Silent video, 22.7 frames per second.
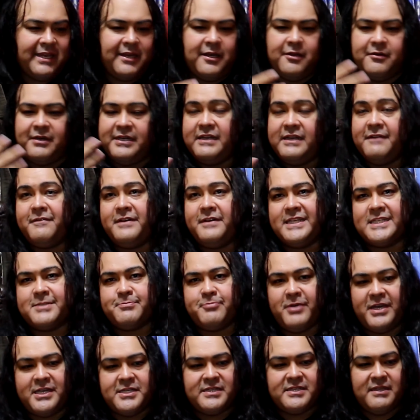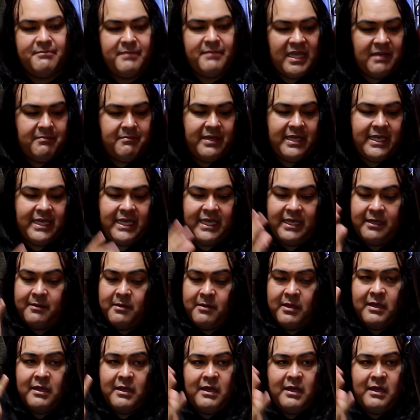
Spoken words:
you know, a different expression, maybe